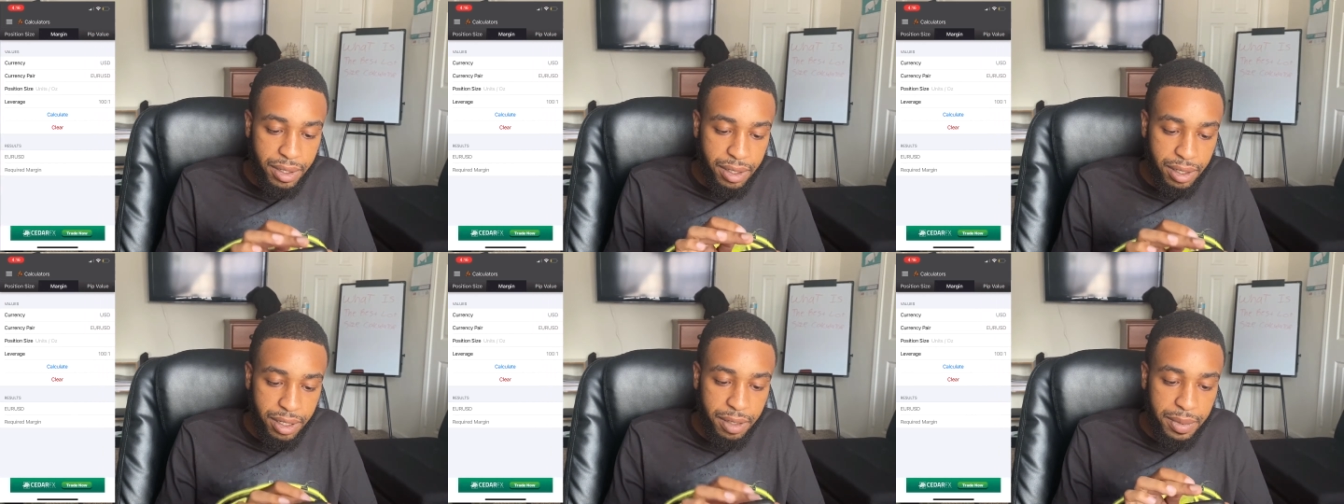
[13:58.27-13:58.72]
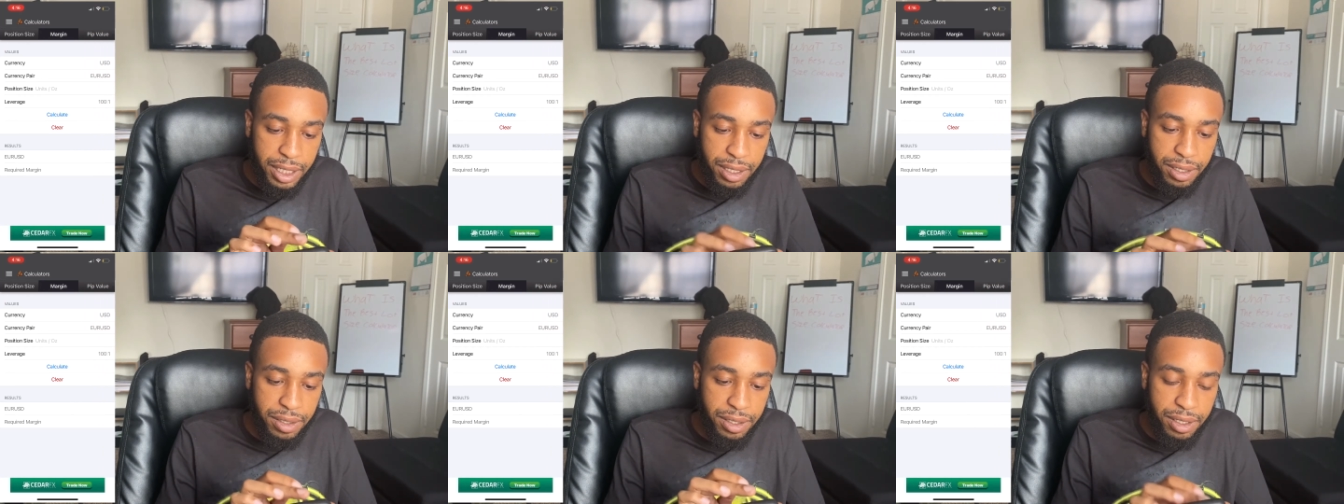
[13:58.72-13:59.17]
Come on,
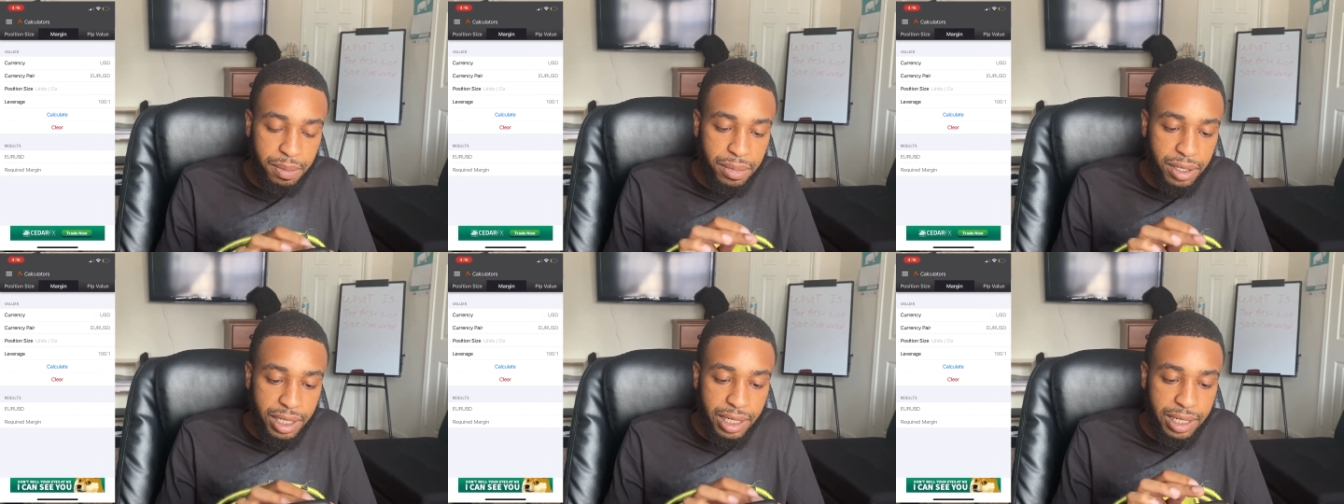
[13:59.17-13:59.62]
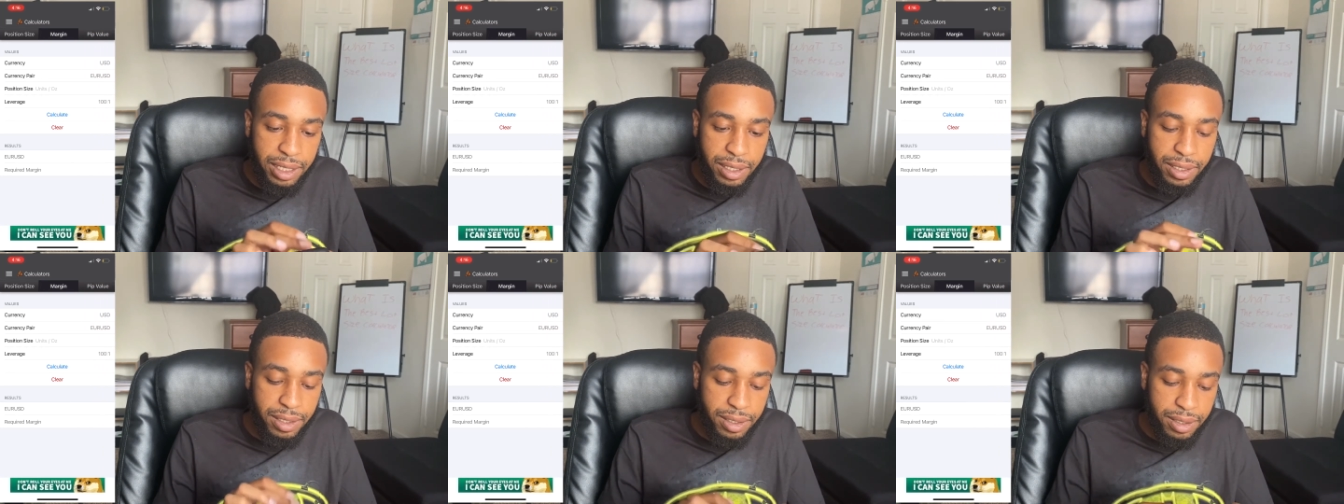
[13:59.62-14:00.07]
don't do your boy like
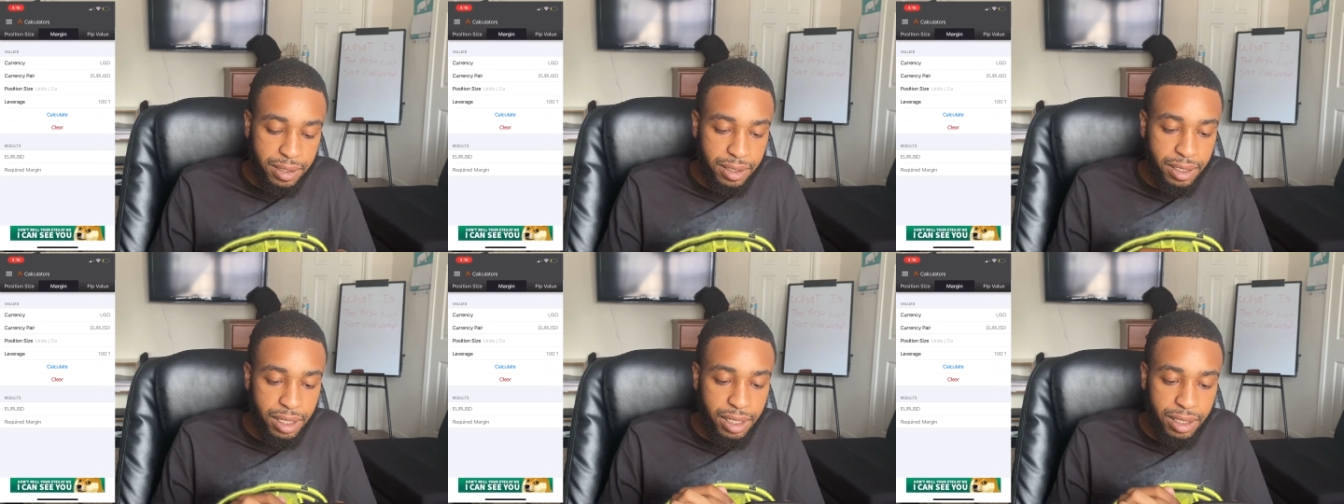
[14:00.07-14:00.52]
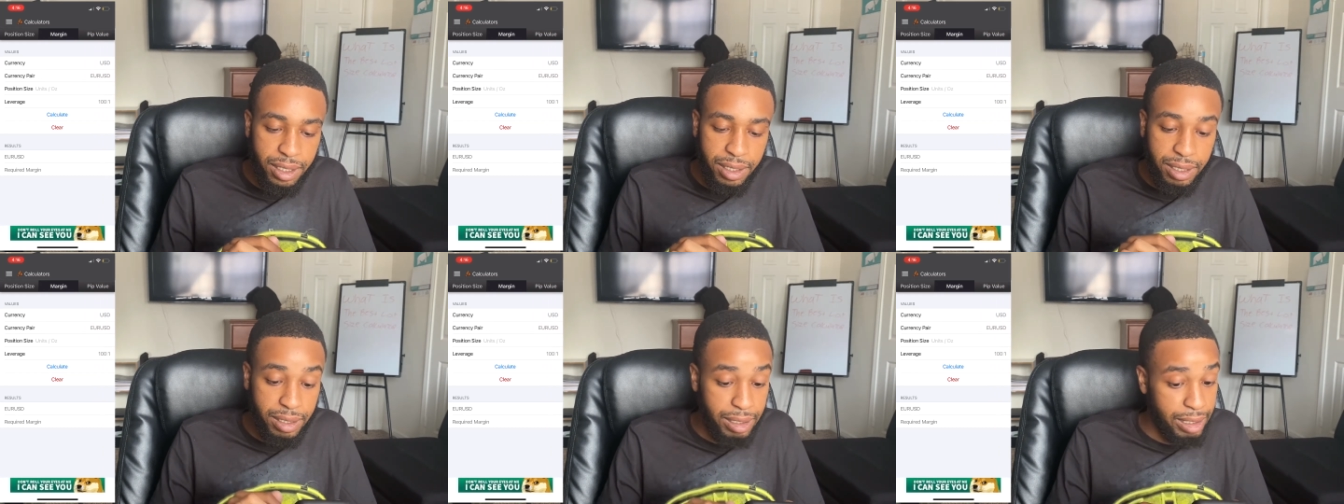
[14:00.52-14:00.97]
that. All right,
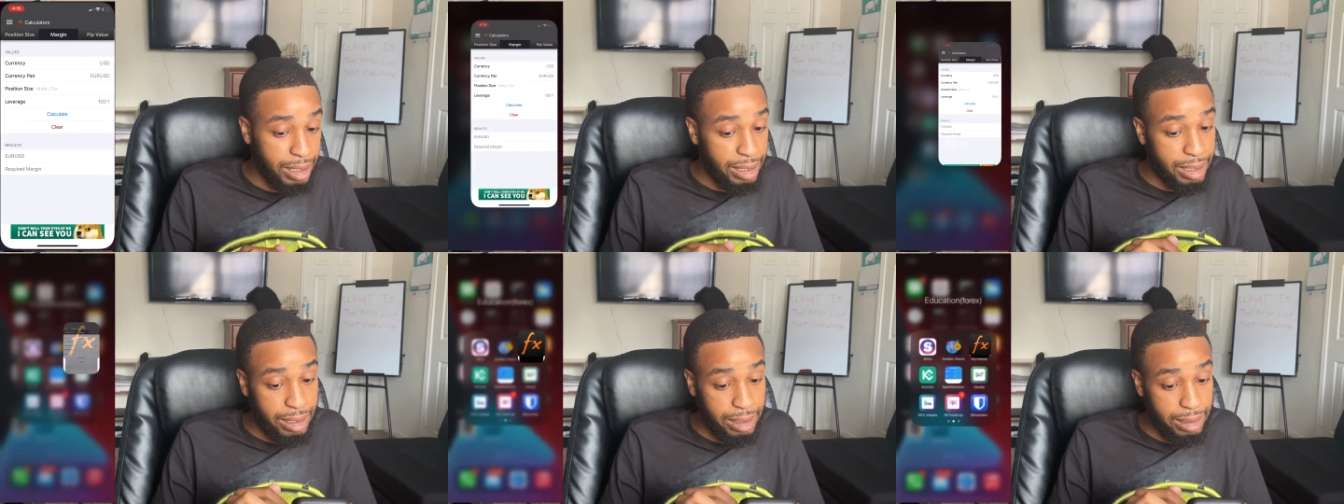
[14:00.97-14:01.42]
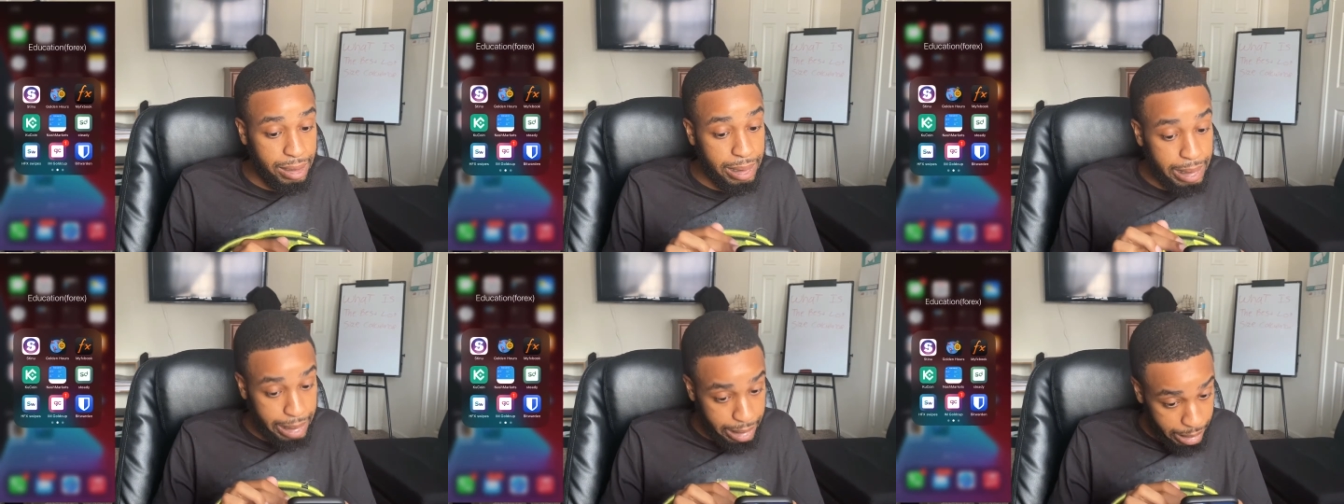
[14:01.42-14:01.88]
let's
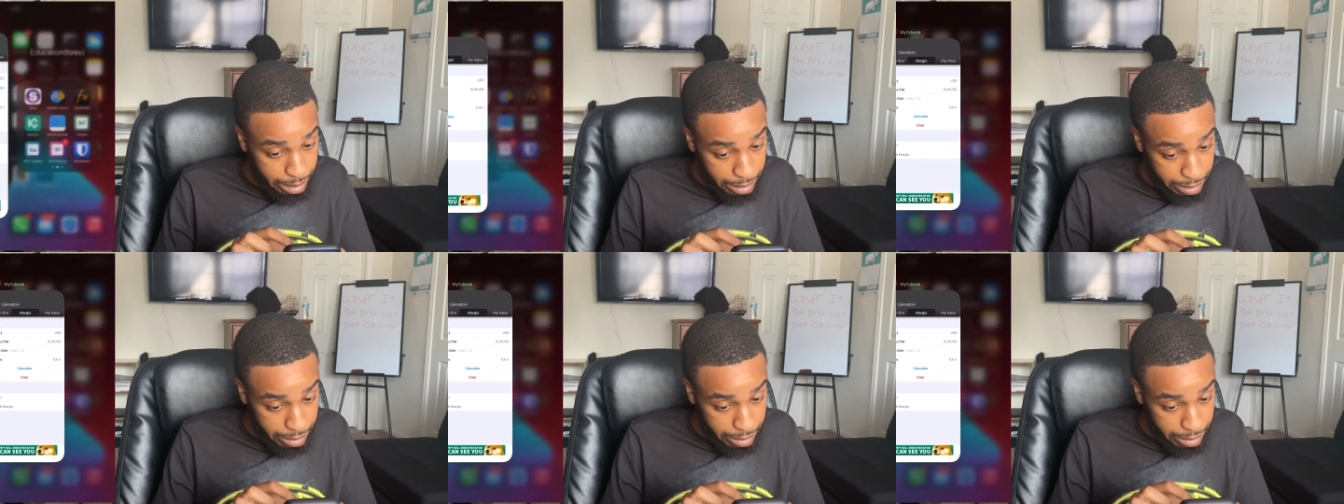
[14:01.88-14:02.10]
get out.